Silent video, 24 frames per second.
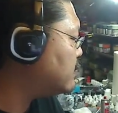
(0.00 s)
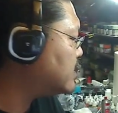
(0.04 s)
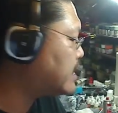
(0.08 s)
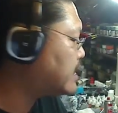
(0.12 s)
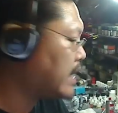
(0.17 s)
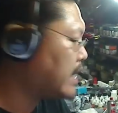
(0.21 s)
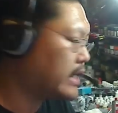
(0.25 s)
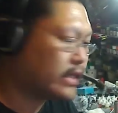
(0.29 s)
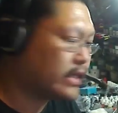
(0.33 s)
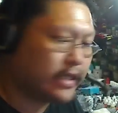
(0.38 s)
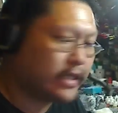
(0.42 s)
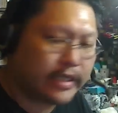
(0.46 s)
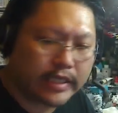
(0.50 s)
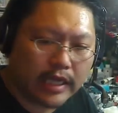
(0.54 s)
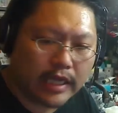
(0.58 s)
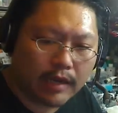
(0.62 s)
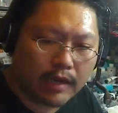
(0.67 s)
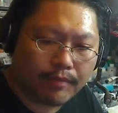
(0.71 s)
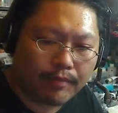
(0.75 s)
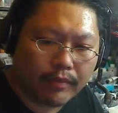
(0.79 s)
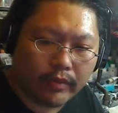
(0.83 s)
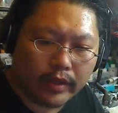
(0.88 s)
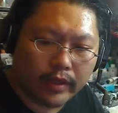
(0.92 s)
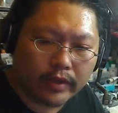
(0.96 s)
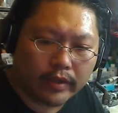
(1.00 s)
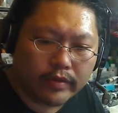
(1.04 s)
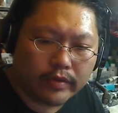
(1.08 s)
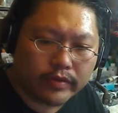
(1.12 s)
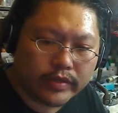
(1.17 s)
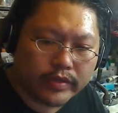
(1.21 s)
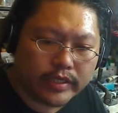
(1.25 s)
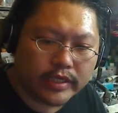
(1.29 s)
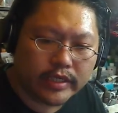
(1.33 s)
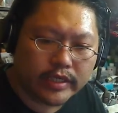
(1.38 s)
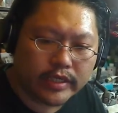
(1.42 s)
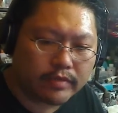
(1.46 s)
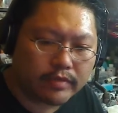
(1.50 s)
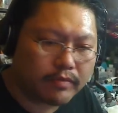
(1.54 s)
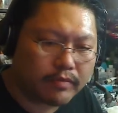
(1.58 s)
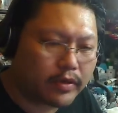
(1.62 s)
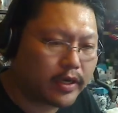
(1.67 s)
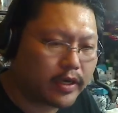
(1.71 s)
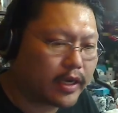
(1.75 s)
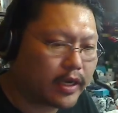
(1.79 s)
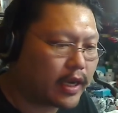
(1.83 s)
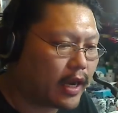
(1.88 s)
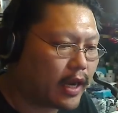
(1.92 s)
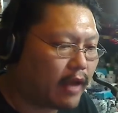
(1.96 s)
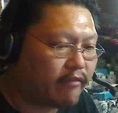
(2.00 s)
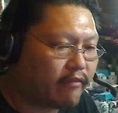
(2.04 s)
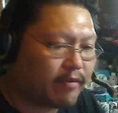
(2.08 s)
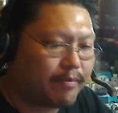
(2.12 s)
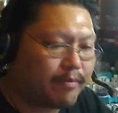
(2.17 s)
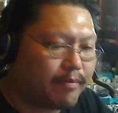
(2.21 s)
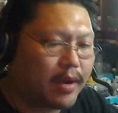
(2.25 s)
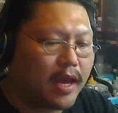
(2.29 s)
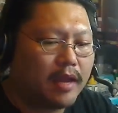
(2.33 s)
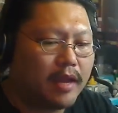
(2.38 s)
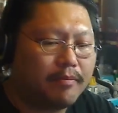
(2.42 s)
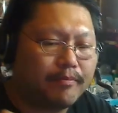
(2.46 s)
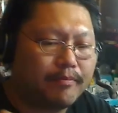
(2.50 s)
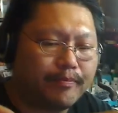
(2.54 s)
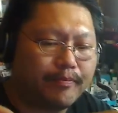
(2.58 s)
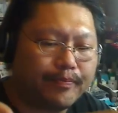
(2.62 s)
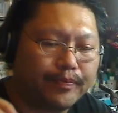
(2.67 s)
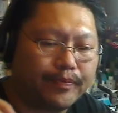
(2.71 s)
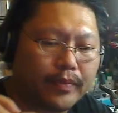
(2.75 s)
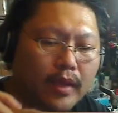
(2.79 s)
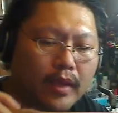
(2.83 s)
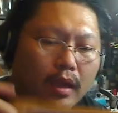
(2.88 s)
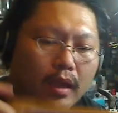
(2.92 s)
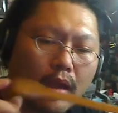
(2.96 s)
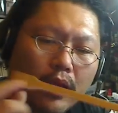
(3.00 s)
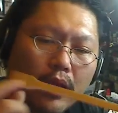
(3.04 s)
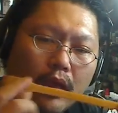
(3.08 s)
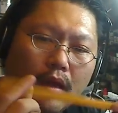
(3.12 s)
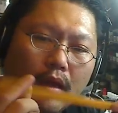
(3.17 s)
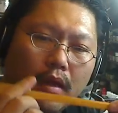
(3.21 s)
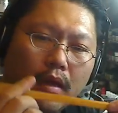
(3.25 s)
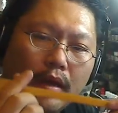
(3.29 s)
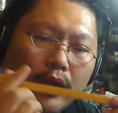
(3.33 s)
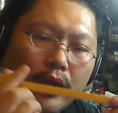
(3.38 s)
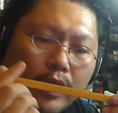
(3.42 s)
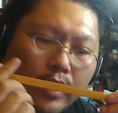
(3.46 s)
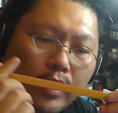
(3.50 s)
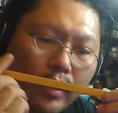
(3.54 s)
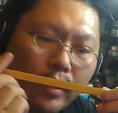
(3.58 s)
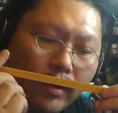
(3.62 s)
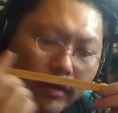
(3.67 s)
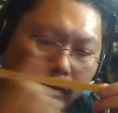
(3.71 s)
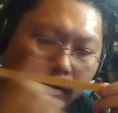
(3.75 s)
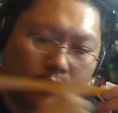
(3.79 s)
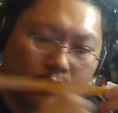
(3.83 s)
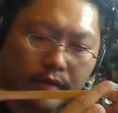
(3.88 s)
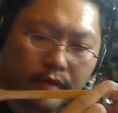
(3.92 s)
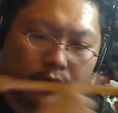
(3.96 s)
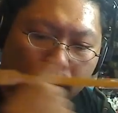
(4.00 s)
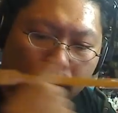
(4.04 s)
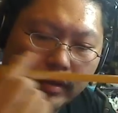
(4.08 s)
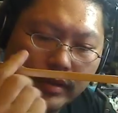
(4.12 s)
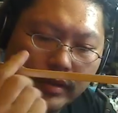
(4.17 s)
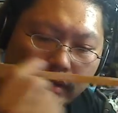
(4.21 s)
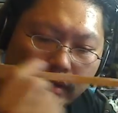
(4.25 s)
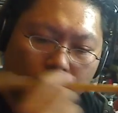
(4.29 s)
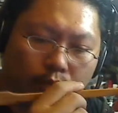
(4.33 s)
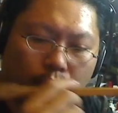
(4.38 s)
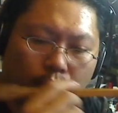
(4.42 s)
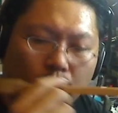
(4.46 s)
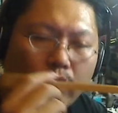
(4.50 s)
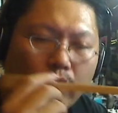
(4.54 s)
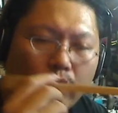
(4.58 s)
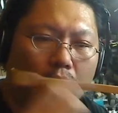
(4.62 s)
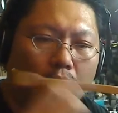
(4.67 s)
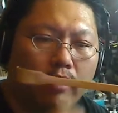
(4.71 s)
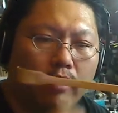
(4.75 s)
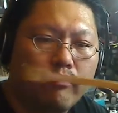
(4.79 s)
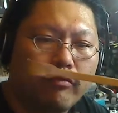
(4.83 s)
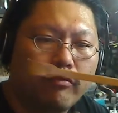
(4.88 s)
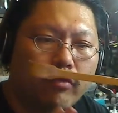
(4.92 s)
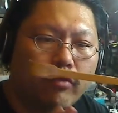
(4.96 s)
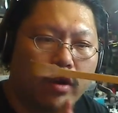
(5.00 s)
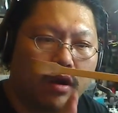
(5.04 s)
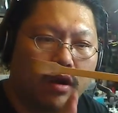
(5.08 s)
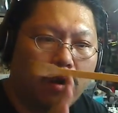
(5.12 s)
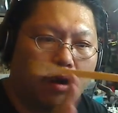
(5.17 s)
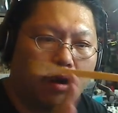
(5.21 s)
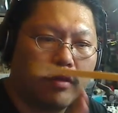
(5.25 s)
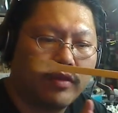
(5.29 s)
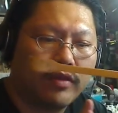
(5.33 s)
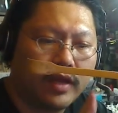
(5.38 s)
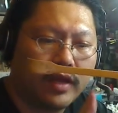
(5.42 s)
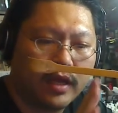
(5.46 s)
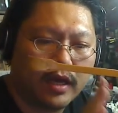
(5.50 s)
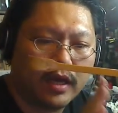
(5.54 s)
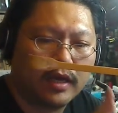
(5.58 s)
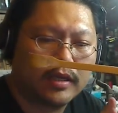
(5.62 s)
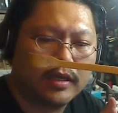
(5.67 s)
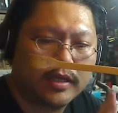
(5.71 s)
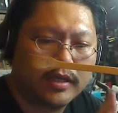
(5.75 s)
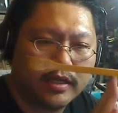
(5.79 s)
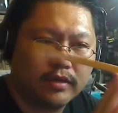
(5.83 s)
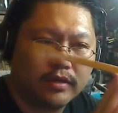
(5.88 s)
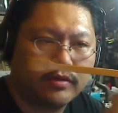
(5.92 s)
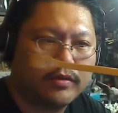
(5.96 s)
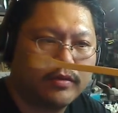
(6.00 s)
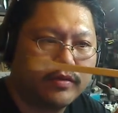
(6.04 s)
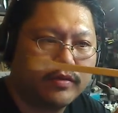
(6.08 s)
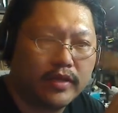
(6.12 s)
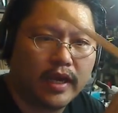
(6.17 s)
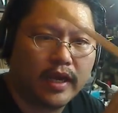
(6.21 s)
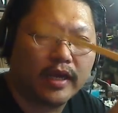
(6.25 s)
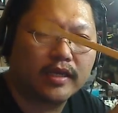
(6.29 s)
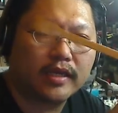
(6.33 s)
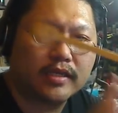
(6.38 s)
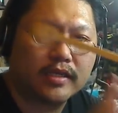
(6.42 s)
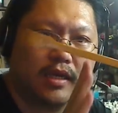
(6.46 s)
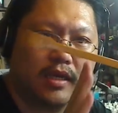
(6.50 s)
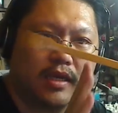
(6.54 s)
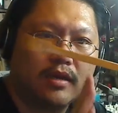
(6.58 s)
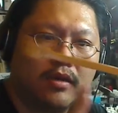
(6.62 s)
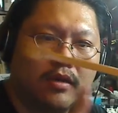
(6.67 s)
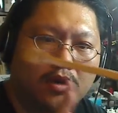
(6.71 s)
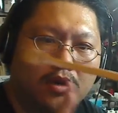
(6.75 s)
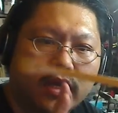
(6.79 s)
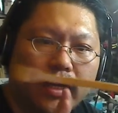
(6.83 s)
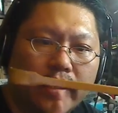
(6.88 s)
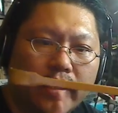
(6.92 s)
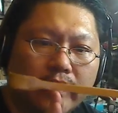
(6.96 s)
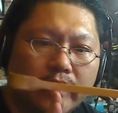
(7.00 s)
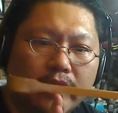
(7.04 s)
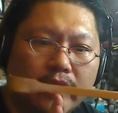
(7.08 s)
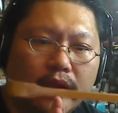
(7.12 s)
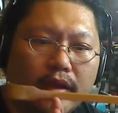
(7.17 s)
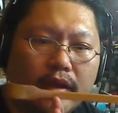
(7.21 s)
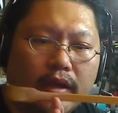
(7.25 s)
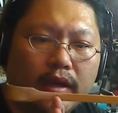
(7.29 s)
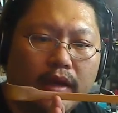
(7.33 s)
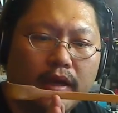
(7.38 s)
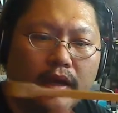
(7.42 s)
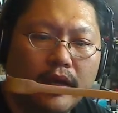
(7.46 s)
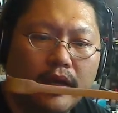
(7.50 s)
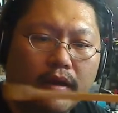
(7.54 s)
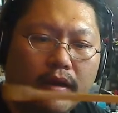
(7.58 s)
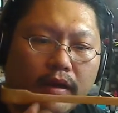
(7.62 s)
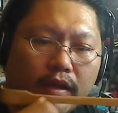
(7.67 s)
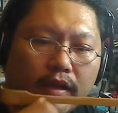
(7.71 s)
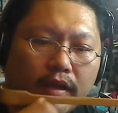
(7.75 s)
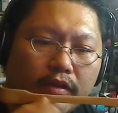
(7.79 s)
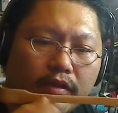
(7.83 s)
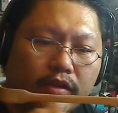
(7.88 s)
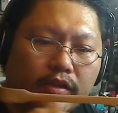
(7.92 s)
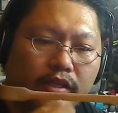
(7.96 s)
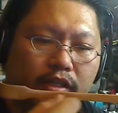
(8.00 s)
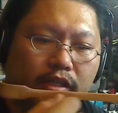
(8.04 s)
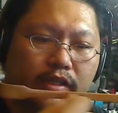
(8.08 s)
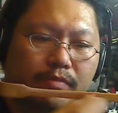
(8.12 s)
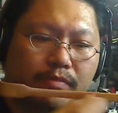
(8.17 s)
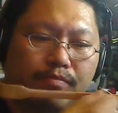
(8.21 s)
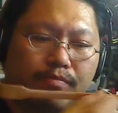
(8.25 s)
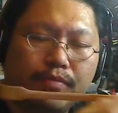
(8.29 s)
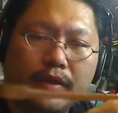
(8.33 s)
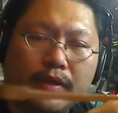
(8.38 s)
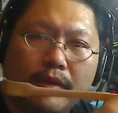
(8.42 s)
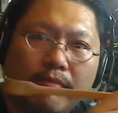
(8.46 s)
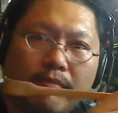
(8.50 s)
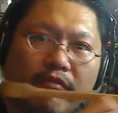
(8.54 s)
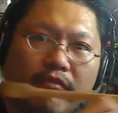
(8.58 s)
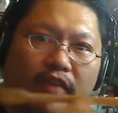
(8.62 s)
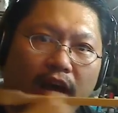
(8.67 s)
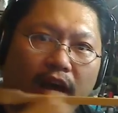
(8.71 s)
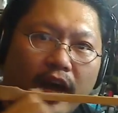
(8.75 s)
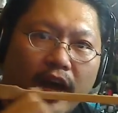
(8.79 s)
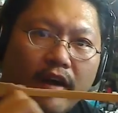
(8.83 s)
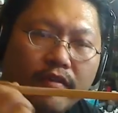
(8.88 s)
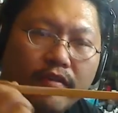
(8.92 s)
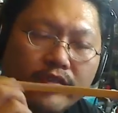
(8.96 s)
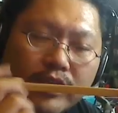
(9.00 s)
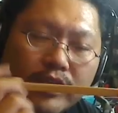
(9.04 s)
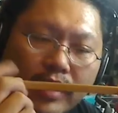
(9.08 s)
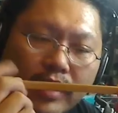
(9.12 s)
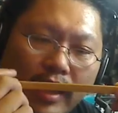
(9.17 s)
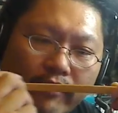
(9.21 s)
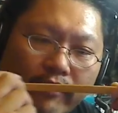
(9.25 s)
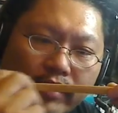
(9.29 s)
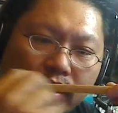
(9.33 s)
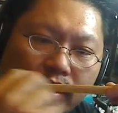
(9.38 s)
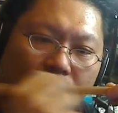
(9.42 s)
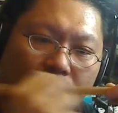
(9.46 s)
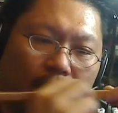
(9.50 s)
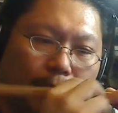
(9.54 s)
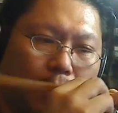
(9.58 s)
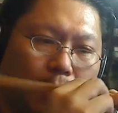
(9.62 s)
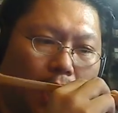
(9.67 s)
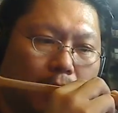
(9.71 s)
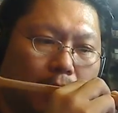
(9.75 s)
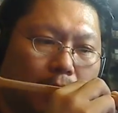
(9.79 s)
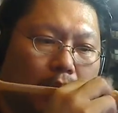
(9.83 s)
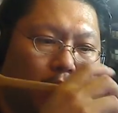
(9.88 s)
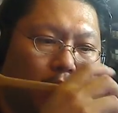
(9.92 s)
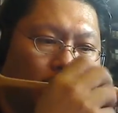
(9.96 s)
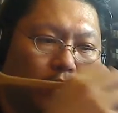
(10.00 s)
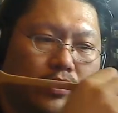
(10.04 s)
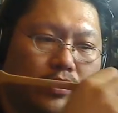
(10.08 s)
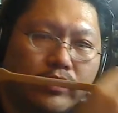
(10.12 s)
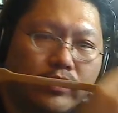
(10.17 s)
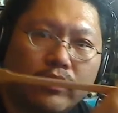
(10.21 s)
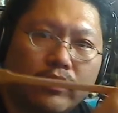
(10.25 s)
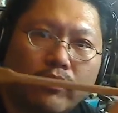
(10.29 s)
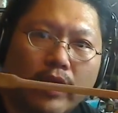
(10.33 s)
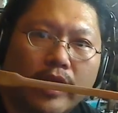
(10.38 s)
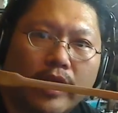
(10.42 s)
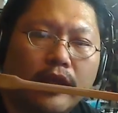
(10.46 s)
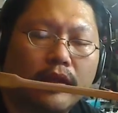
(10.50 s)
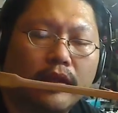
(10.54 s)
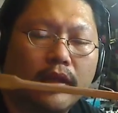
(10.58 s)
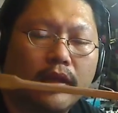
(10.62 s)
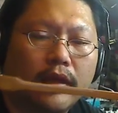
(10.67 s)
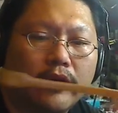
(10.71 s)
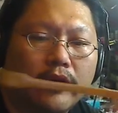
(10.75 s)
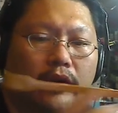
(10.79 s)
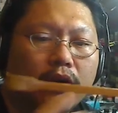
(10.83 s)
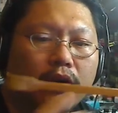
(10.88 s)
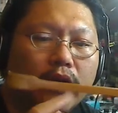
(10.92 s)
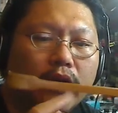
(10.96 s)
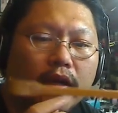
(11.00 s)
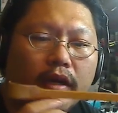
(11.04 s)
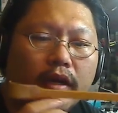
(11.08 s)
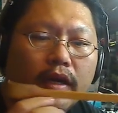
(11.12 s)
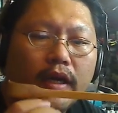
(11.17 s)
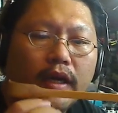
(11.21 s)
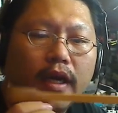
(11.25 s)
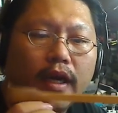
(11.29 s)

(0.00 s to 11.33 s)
do is actually set up a really cool system where you can have a pipe, you know, where all the CO2 tanks hook in. And all you do is just put in valves and have a pipe go into a regulator,